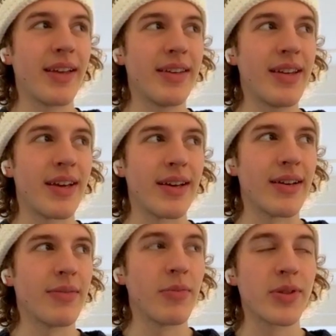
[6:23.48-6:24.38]
and
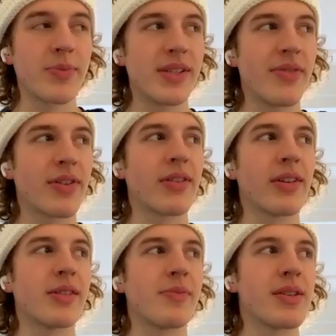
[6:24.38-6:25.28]
yeah more
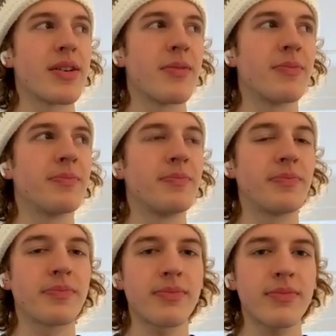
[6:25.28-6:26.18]
specifically it's become
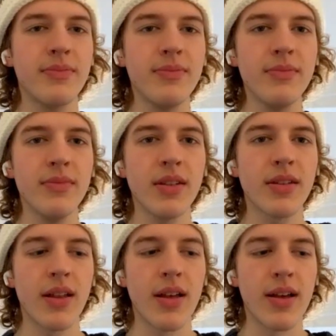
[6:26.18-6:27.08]

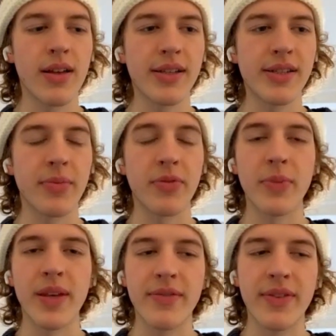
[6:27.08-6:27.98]
uh, symbol
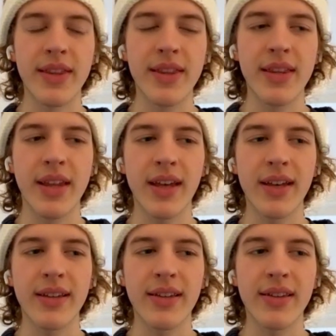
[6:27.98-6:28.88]
for me of
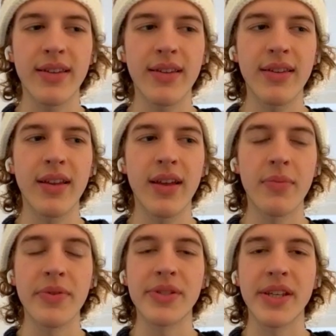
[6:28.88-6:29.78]
uh,
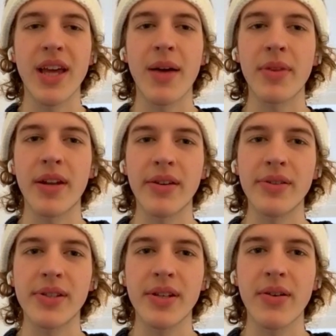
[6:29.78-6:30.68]
a music camp that
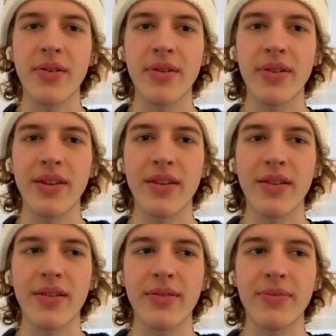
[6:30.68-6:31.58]
I used to go on.
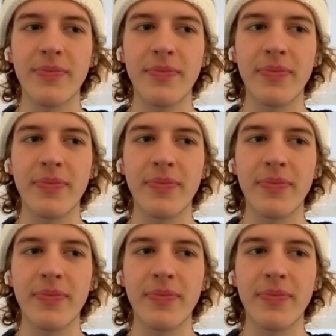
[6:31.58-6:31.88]
The